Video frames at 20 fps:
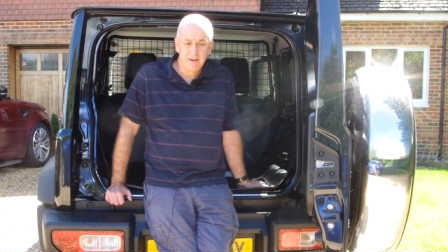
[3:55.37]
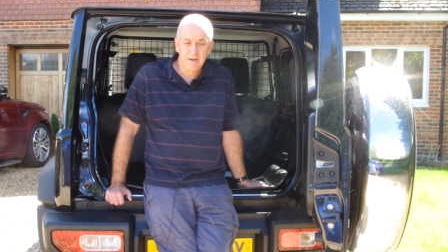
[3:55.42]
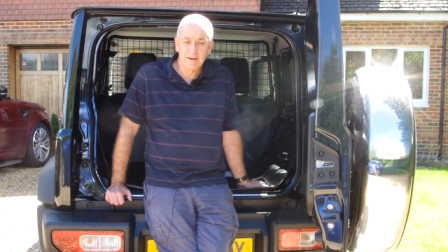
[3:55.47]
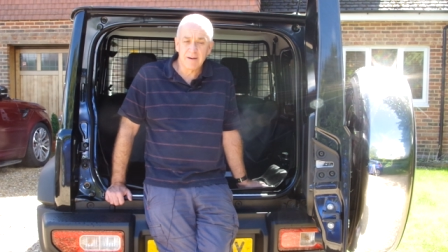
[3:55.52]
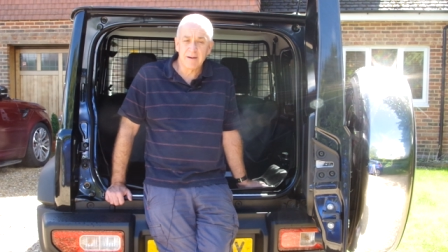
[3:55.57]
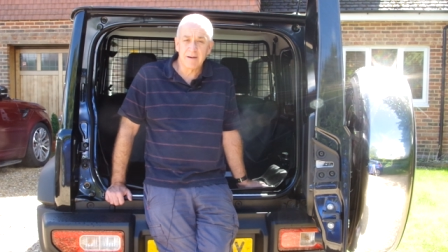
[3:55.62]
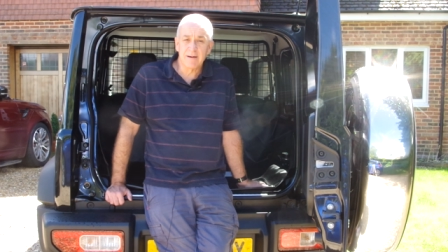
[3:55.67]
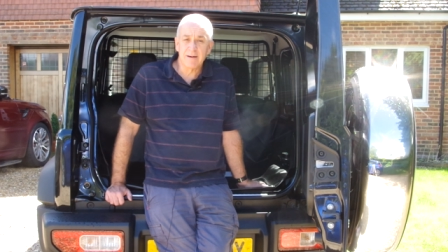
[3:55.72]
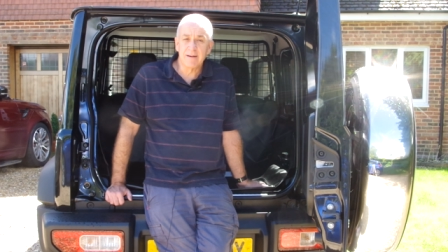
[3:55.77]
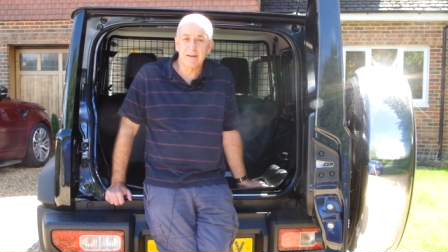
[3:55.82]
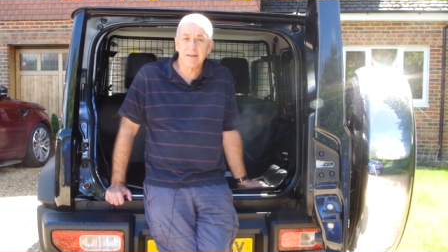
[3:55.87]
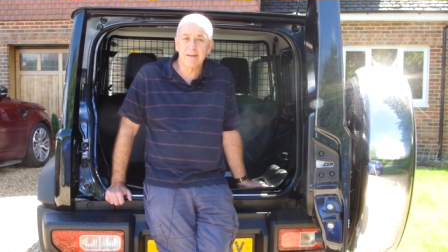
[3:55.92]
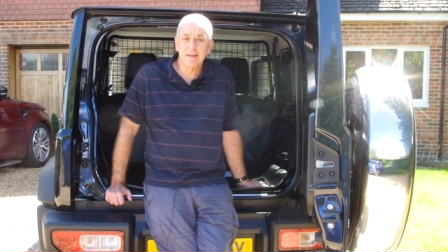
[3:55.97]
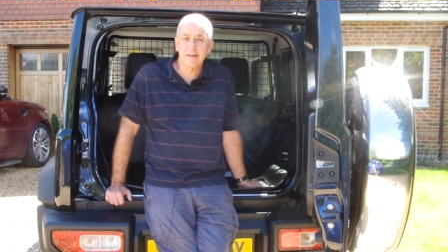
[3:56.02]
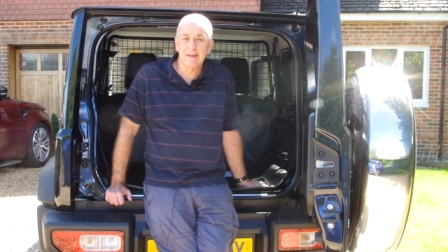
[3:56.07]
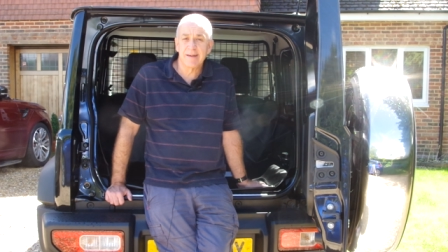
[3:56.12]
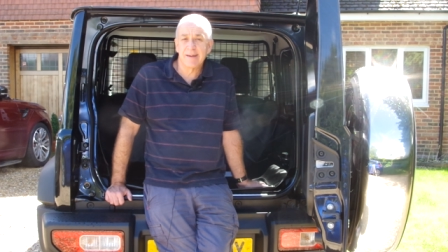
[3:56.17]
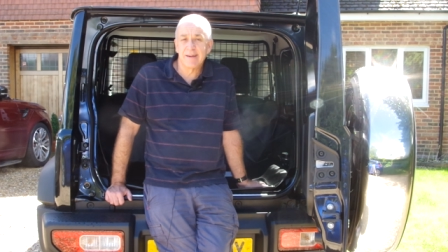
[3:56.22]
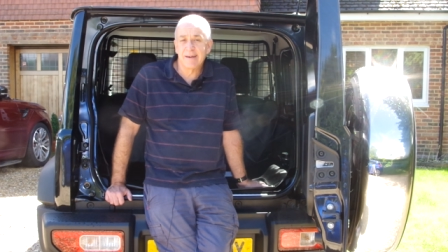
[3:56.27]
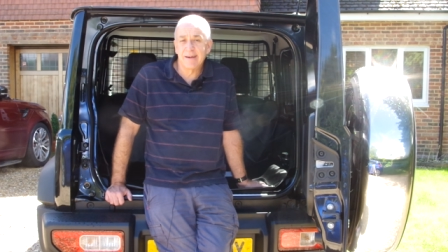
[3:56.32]
Uh,
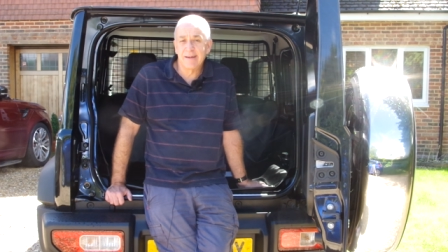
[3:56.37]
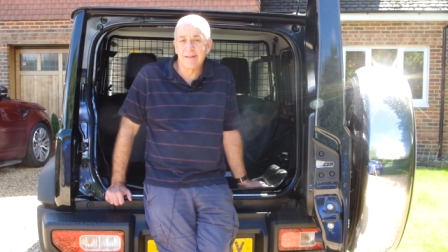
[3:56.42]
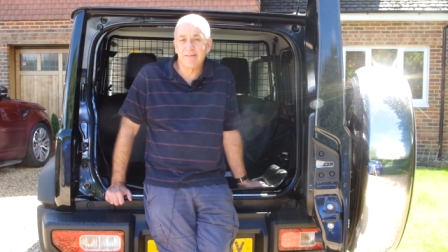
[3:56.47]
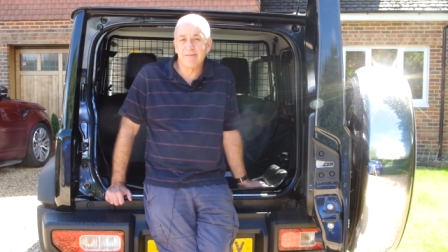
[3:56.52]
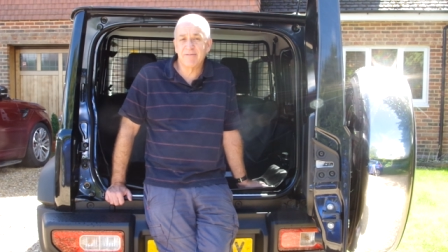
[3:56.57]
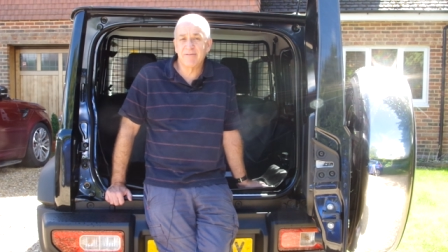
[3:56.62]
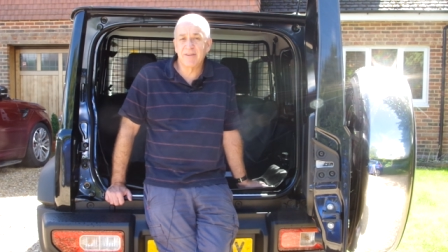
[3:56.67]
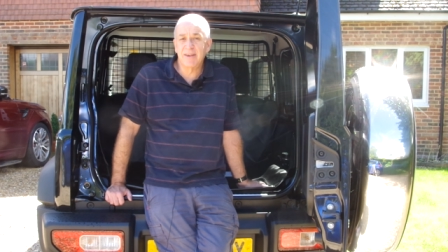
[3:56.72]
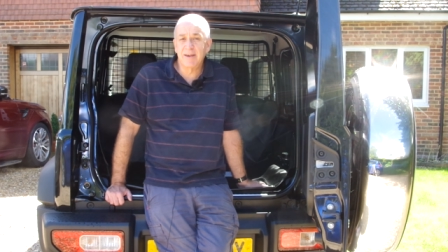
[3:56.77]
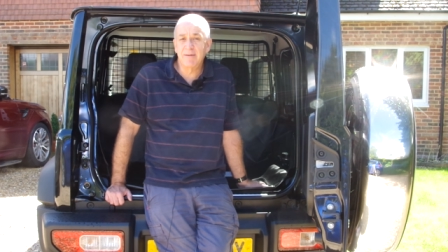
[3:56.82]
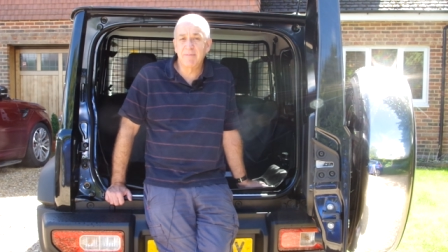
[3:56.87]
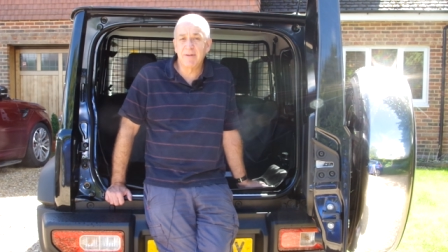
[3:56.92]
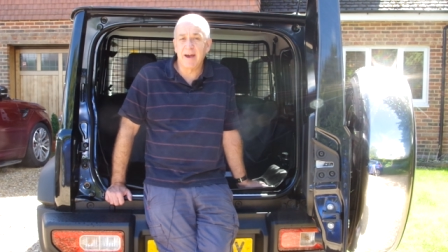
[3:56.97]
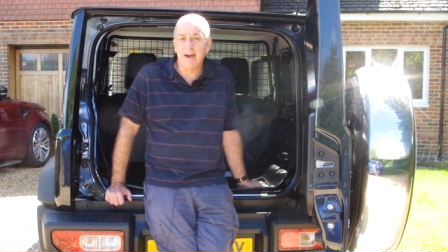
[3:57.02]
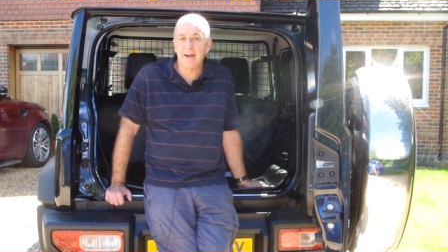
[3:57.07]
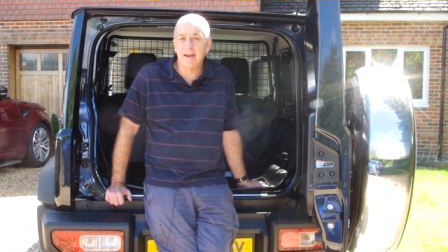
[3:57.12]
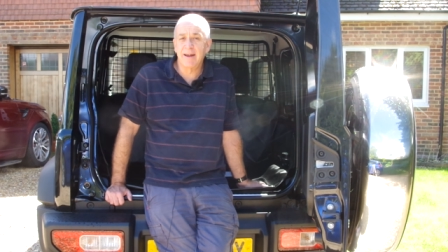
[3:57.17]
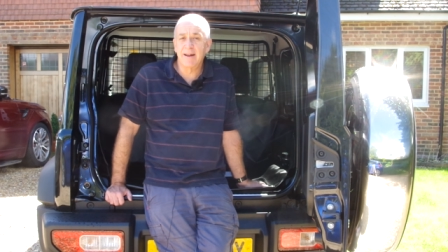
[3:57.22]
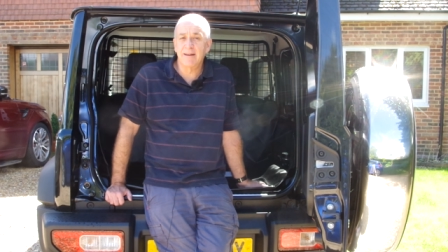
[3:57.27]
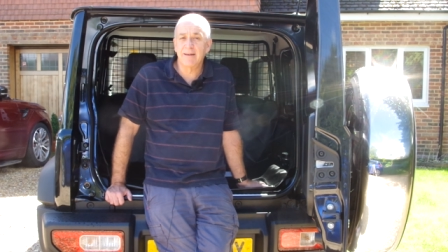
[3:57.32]
it seemed
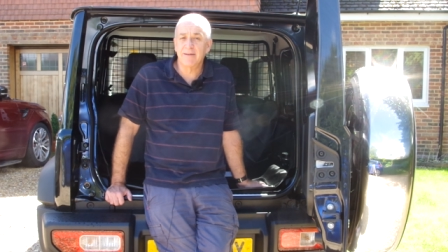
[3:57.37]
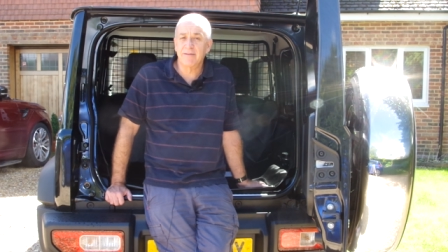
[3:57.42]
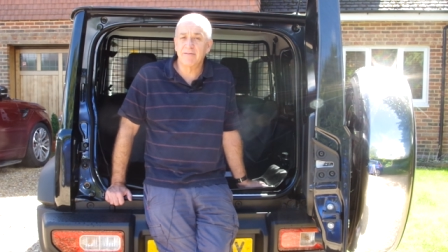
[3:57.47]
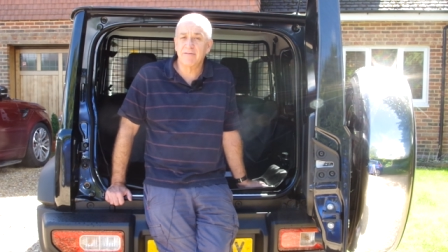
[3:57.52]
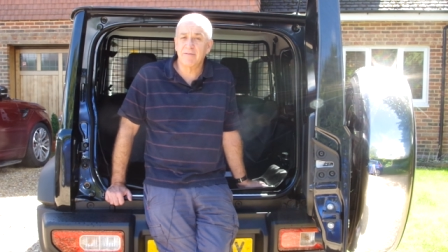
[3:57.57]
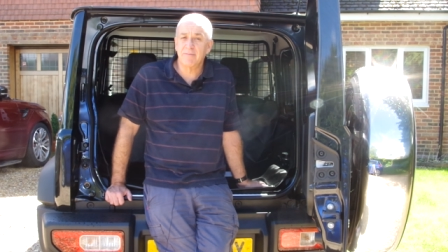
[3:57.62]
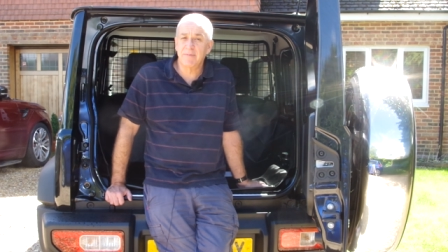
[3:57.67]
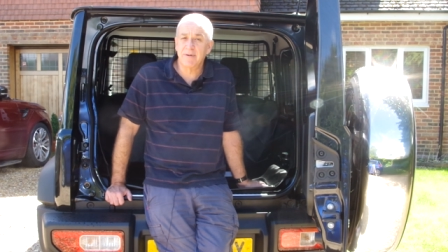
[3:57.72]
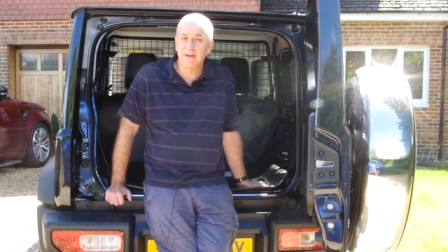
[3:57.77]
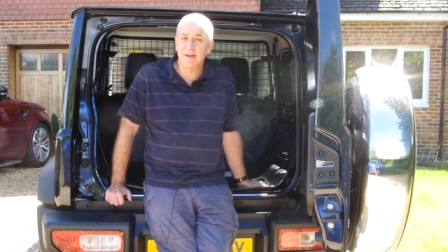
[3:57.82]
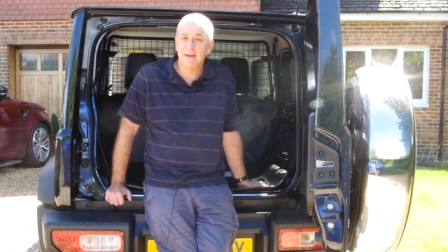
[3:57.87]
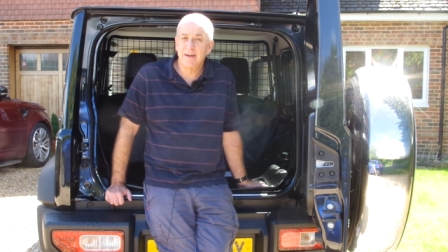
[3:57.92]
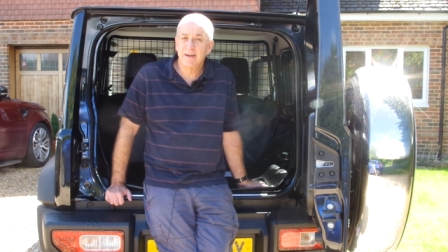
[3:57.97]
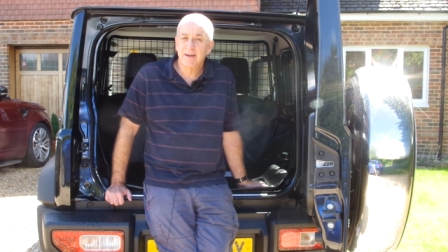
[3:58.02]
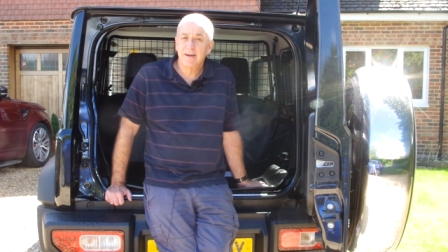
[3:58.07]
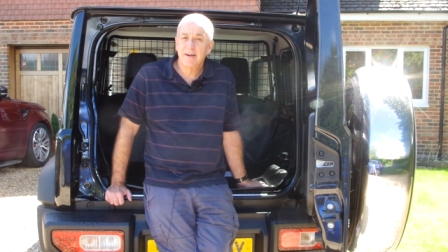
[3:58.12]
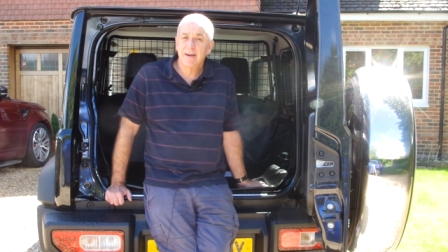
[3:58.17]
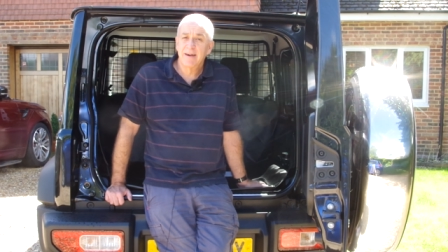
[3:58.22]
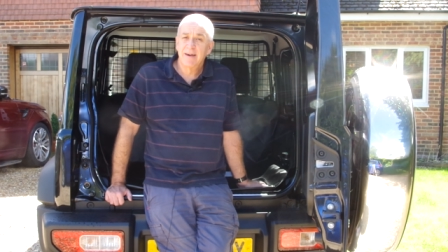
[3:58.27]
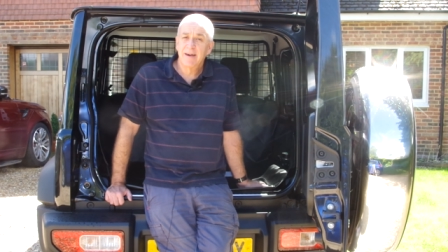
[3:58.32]
alien to me,
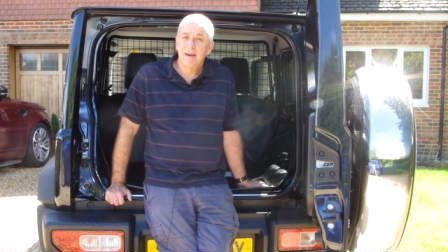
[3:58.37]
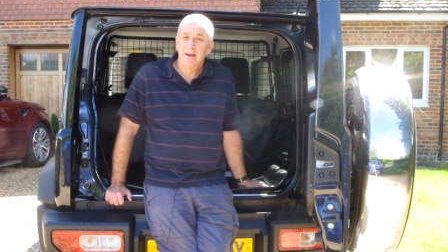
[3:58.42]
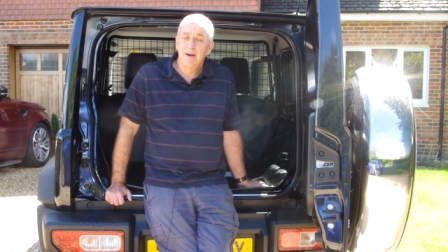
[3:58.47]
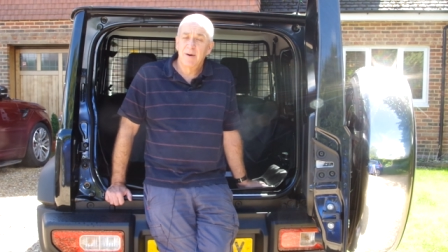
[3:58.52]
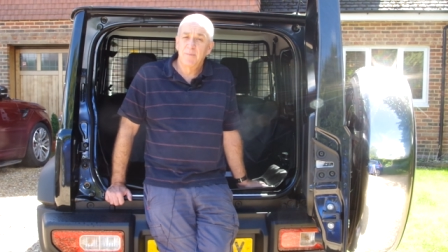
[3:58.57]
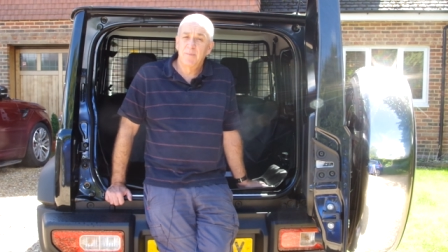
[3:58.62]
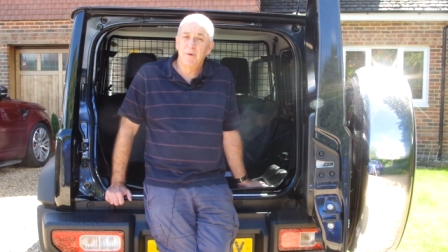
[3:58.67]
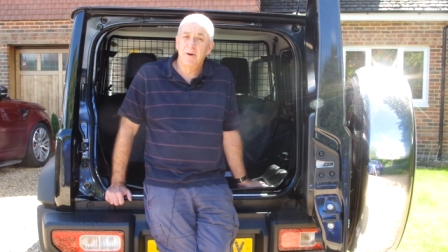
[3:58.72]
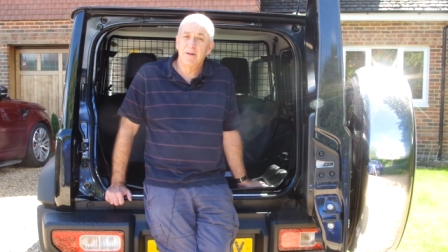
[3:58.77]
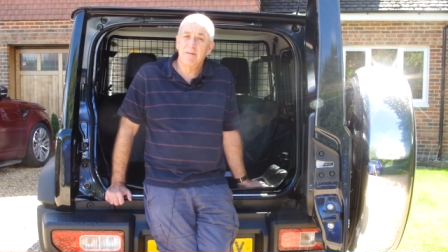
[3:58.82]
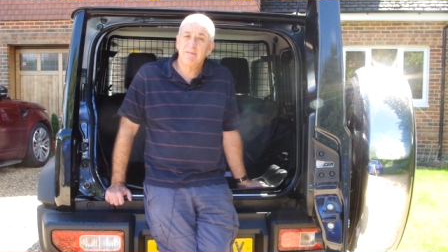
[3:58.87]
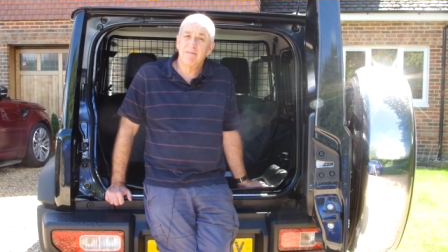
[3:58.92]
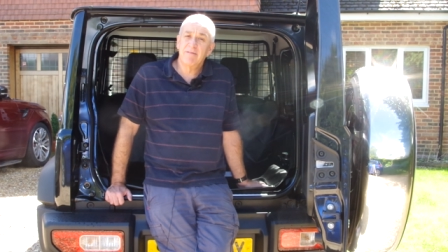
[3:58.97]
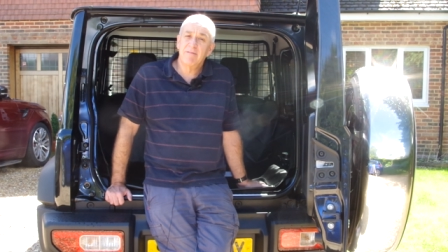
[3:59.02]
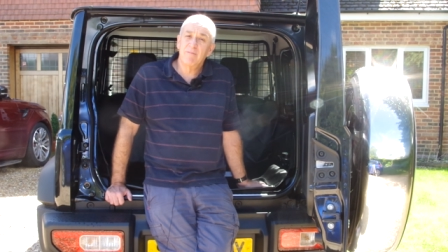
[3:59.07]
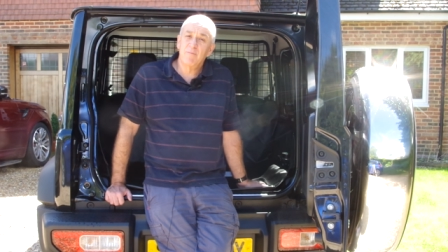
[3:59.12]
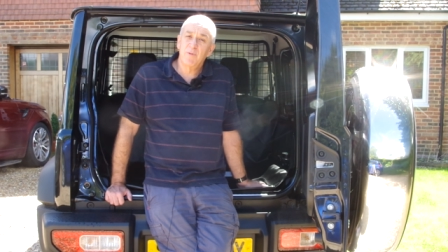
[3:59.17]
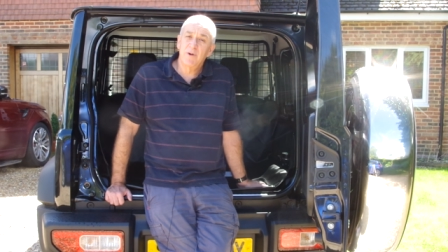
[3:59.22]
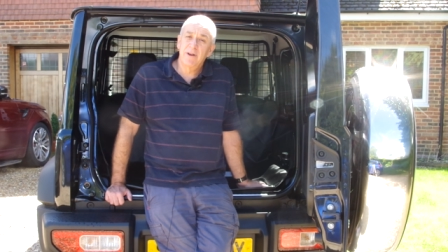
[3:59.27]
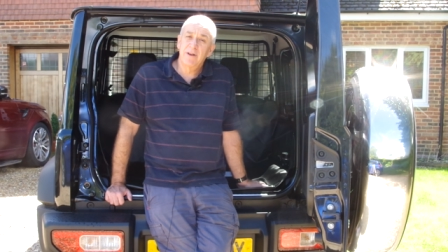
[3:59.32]
but
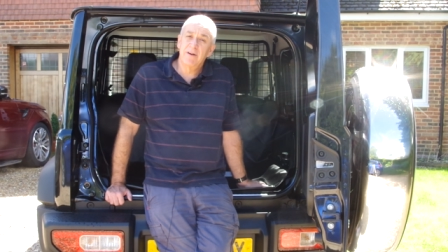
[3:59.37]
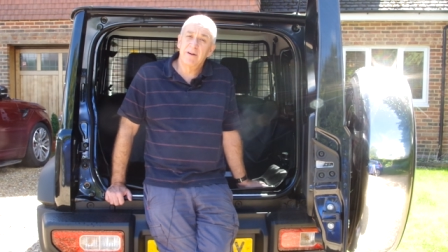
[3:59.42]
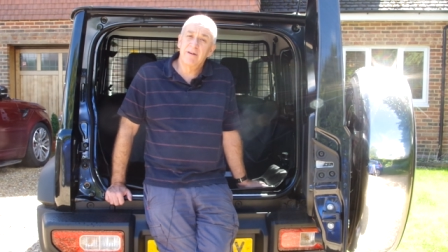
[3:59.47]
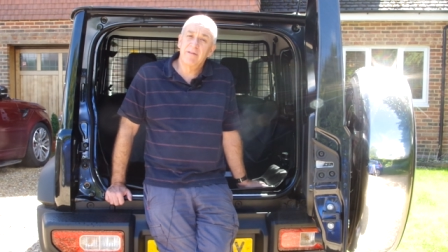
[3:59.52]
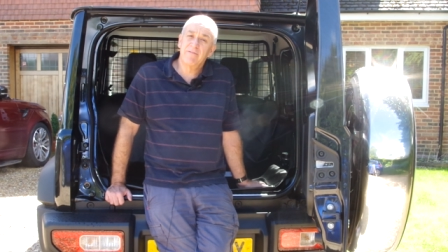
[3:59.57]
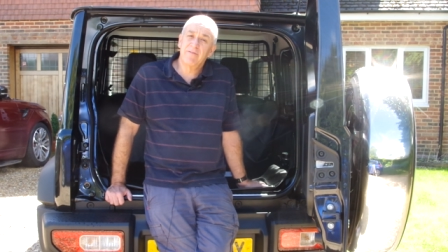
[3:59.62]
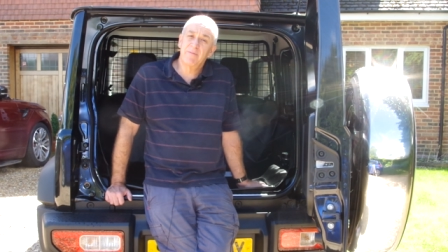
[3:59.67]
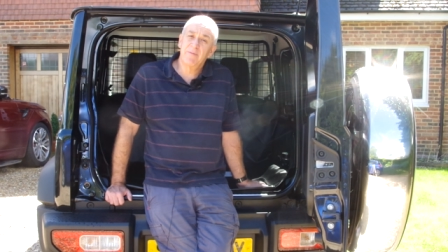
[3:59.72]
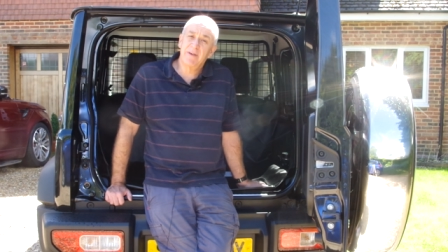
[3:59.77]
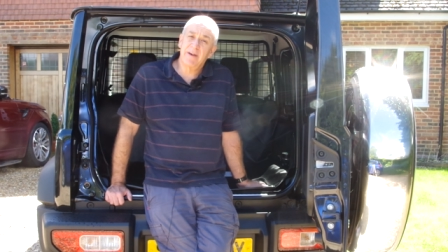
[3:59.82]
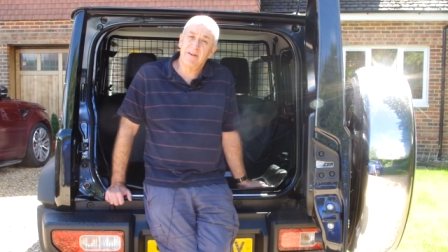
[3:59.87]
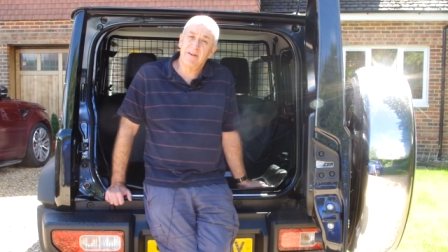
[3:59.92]
we know from the